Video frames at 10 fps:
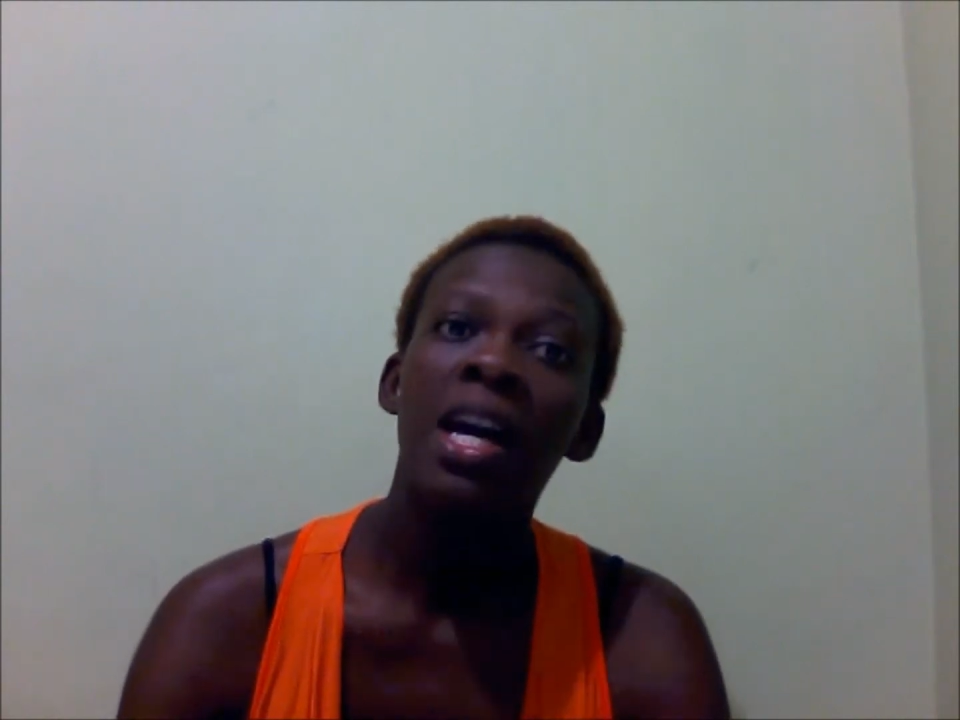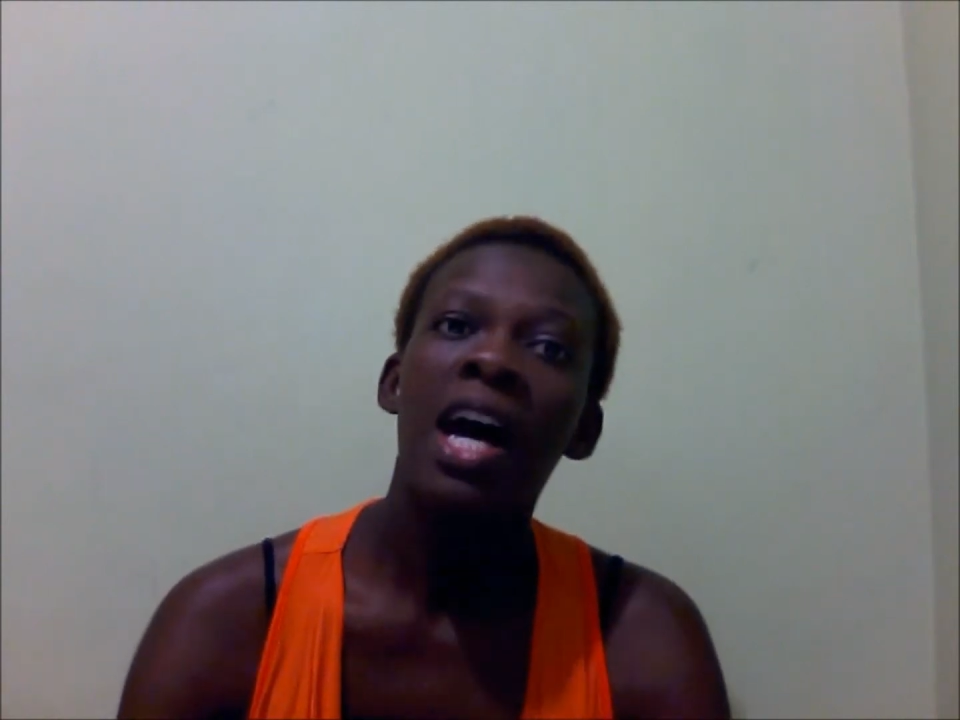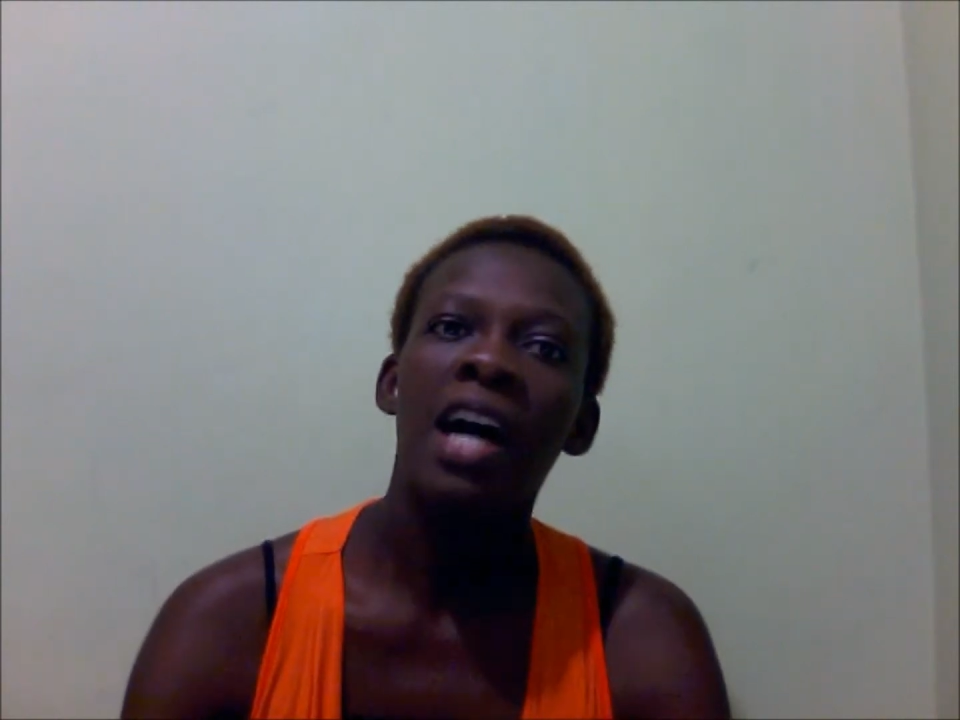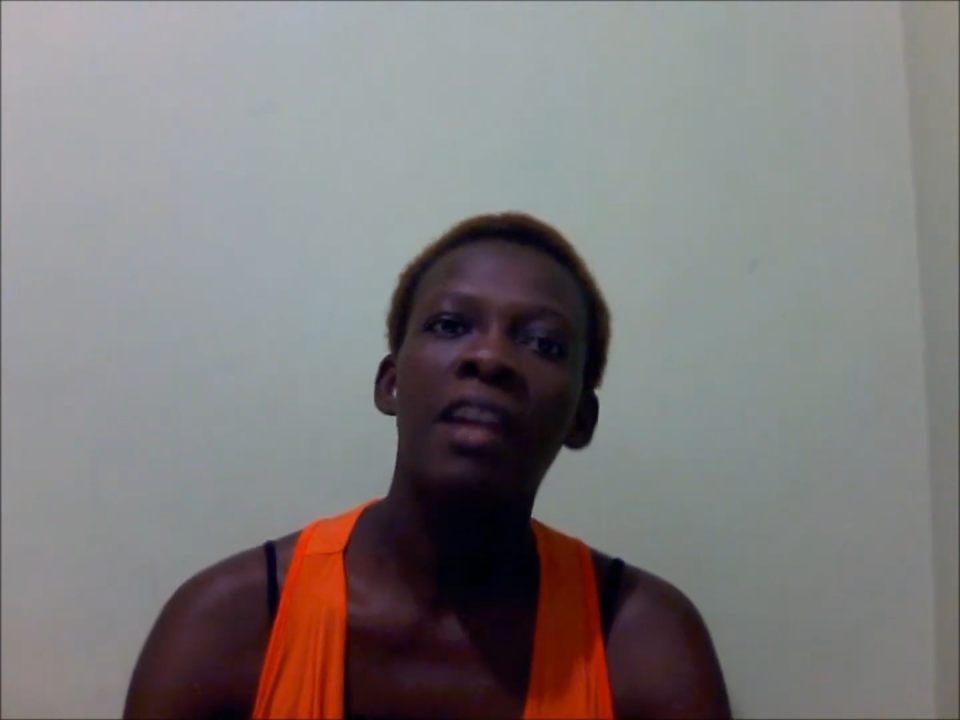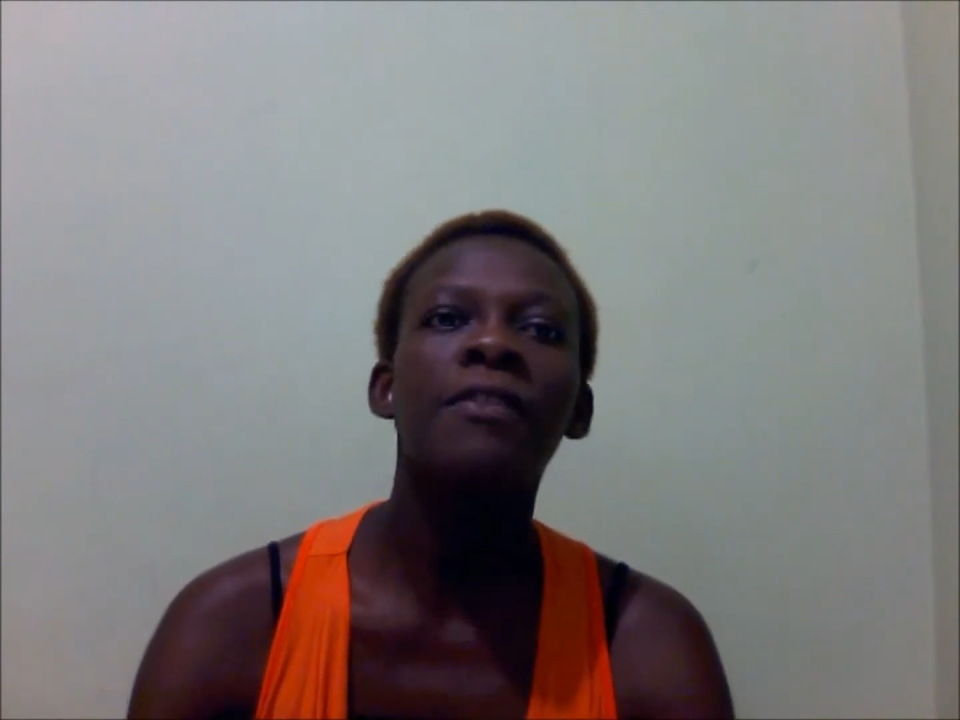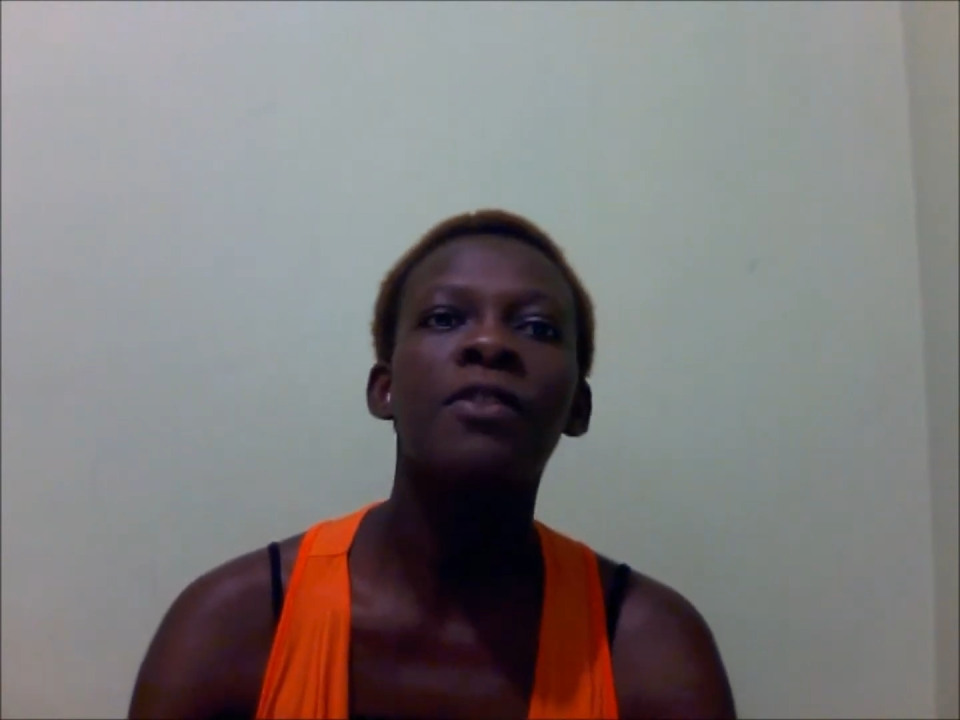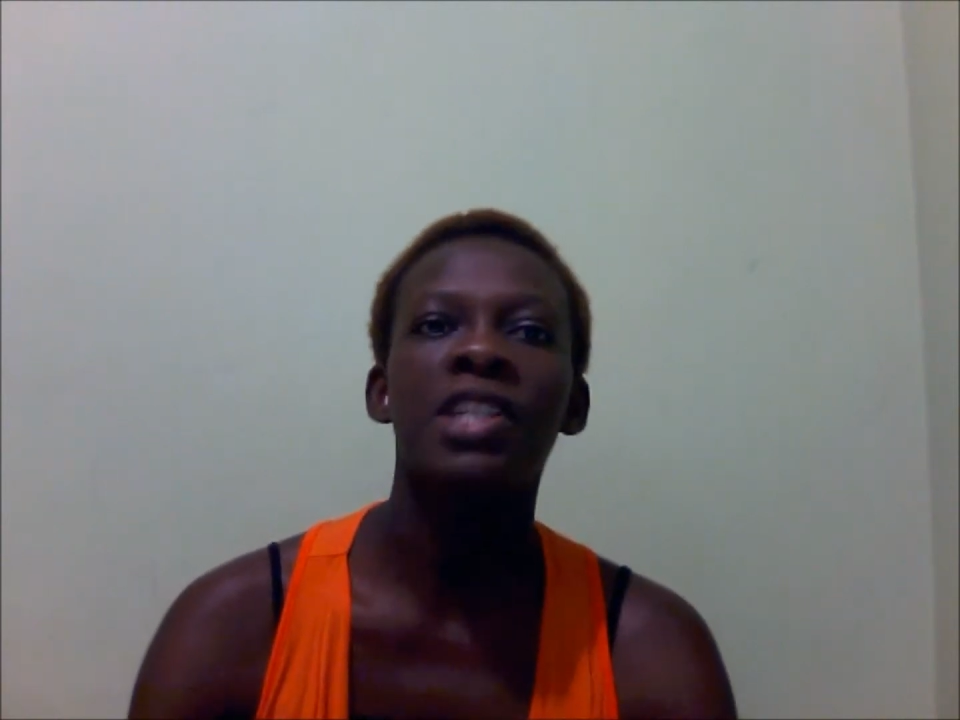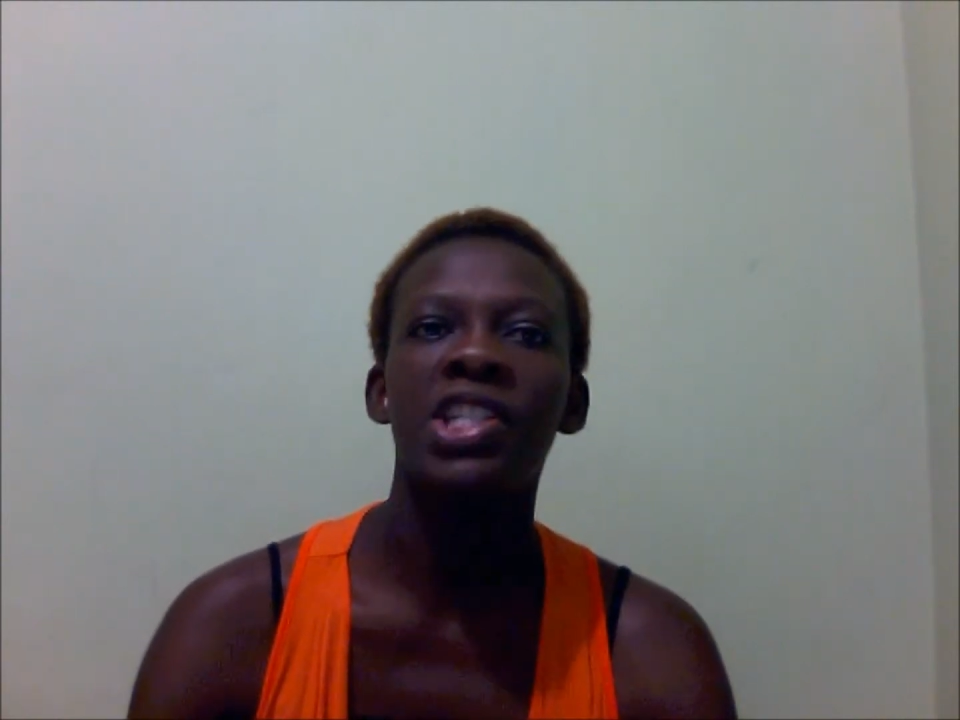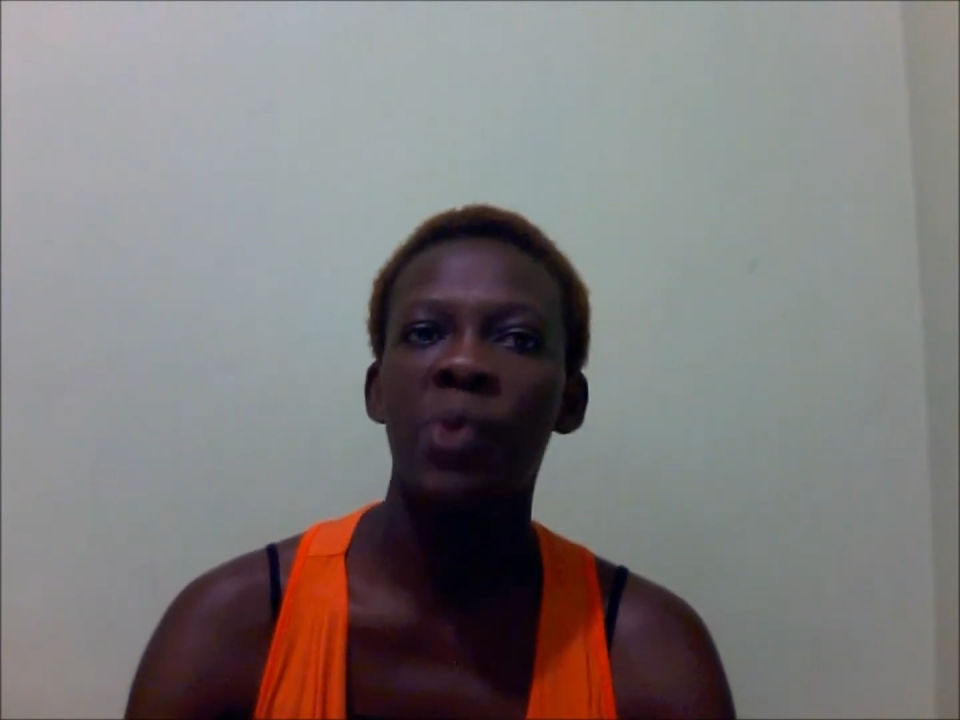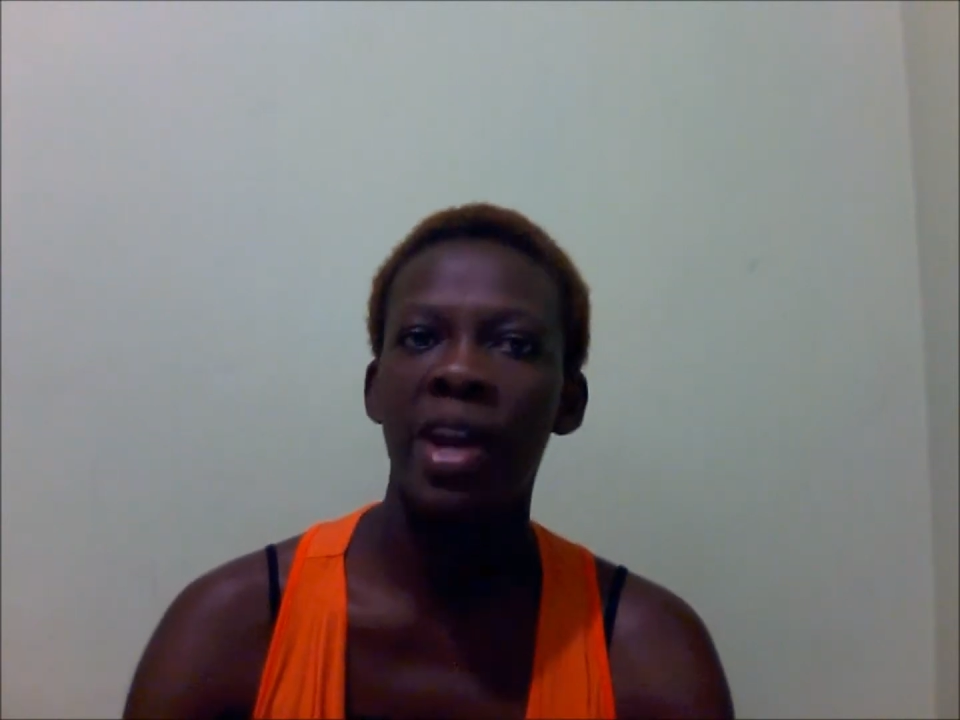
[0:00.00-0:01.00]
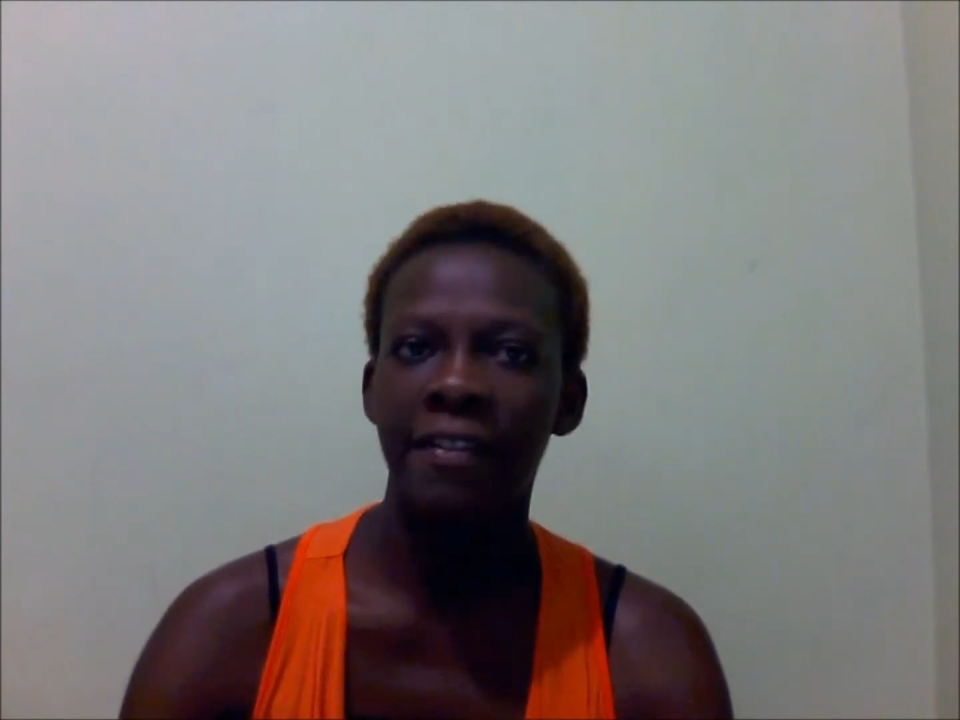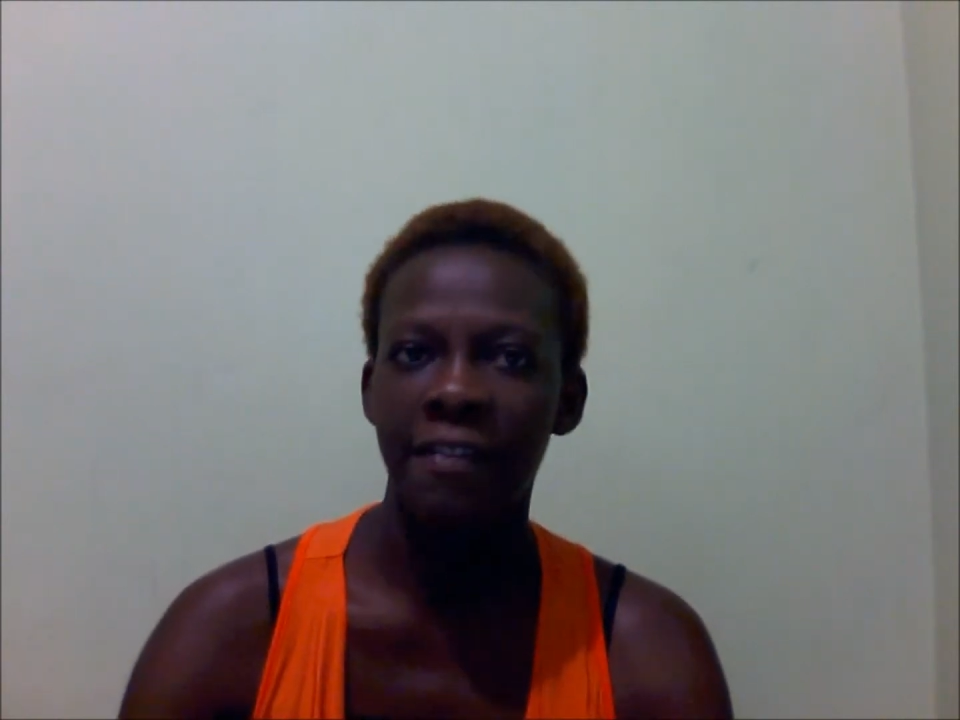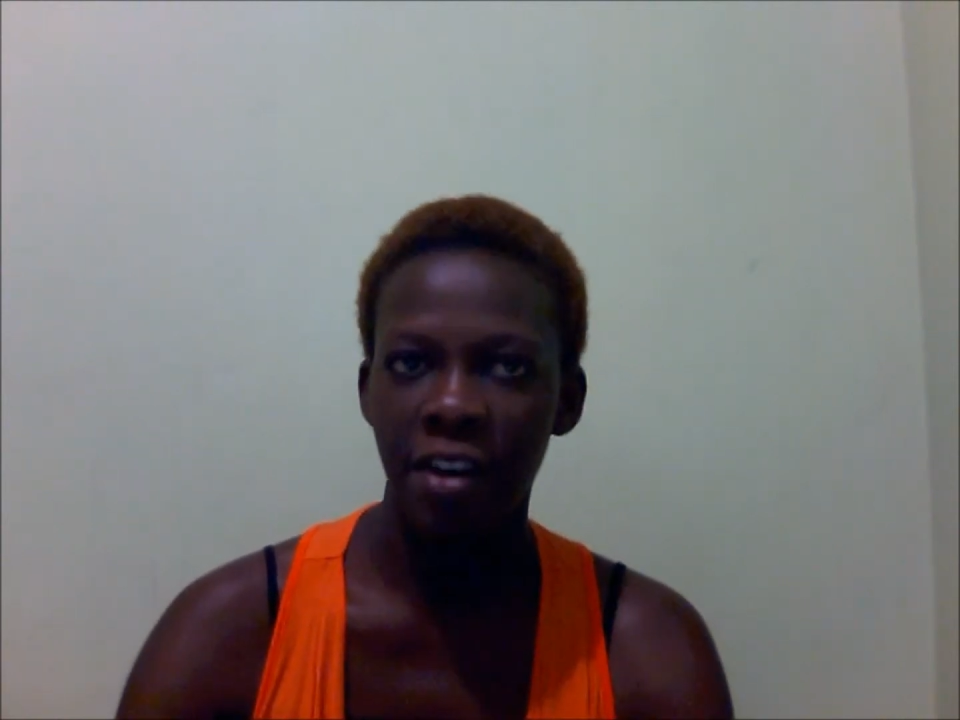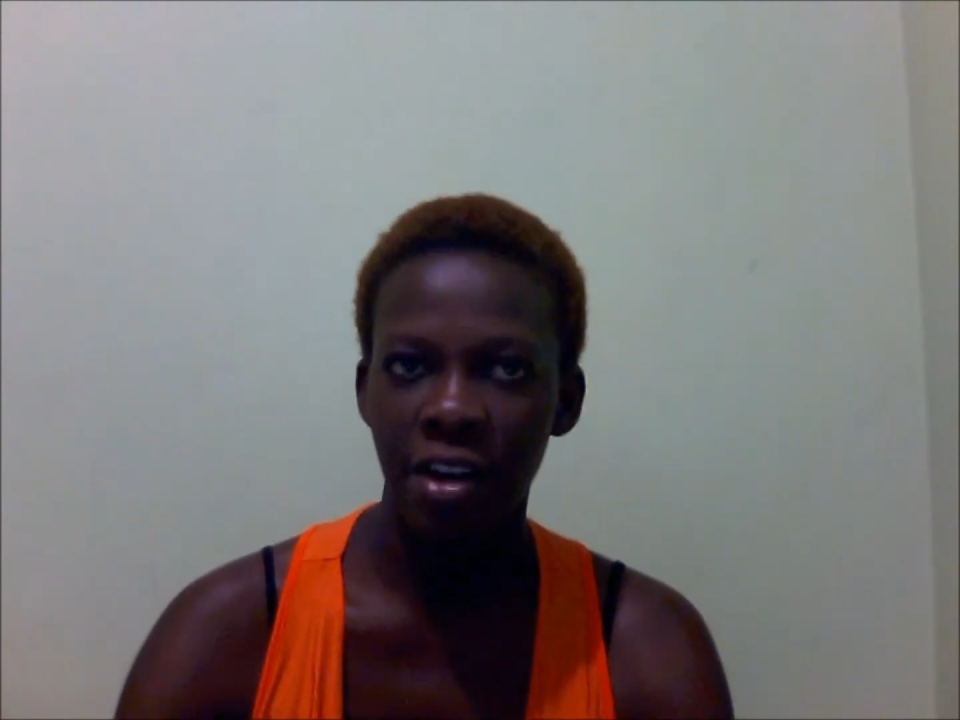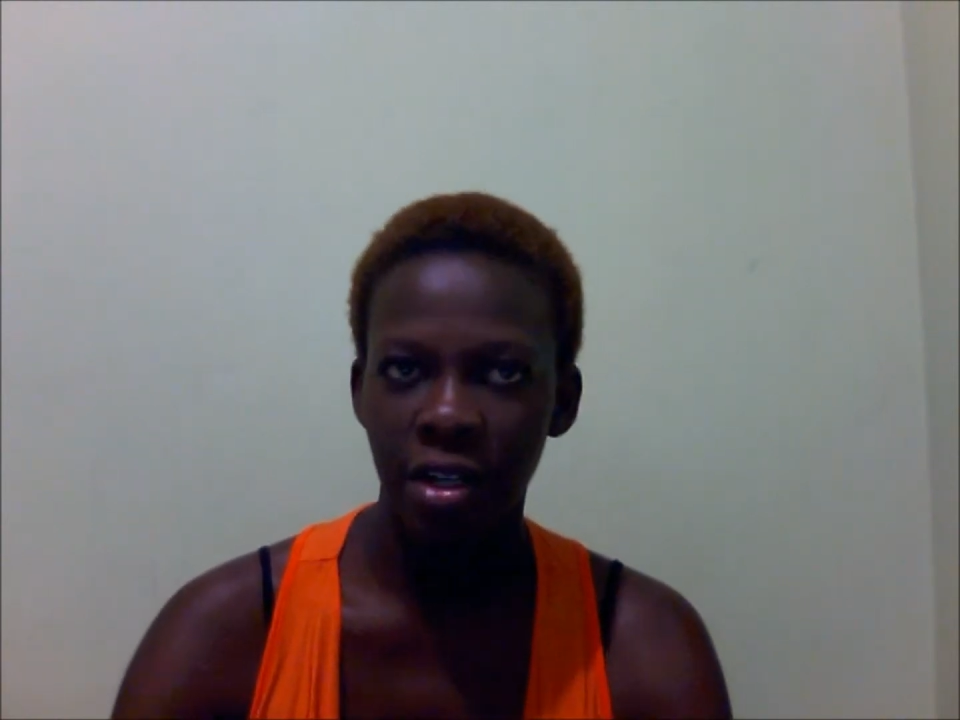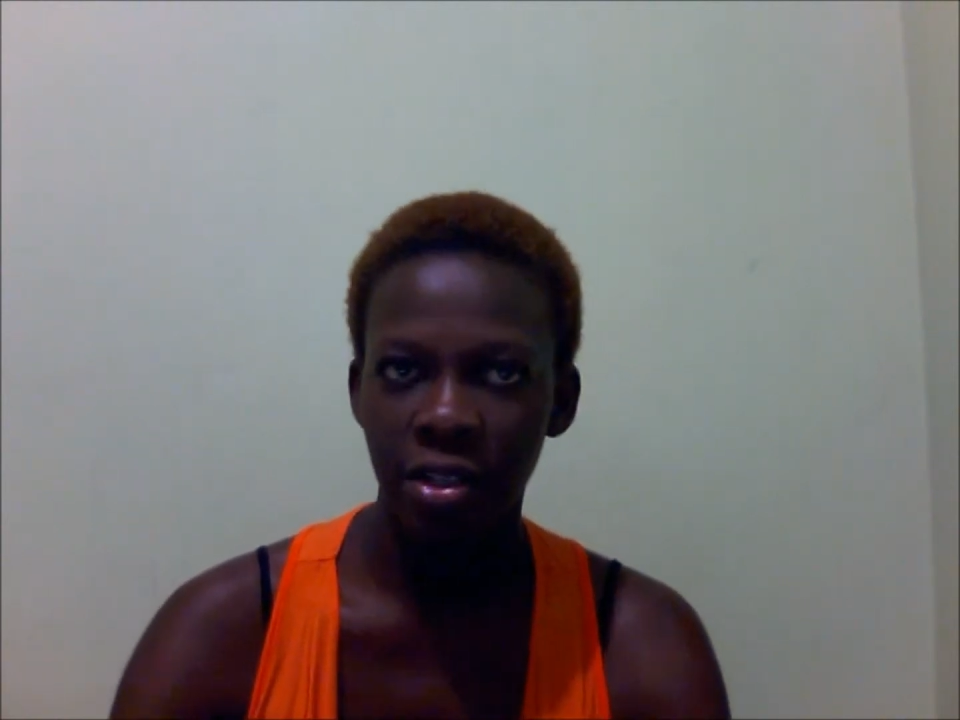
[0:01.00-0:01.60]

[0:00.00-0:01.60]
And of course it went further,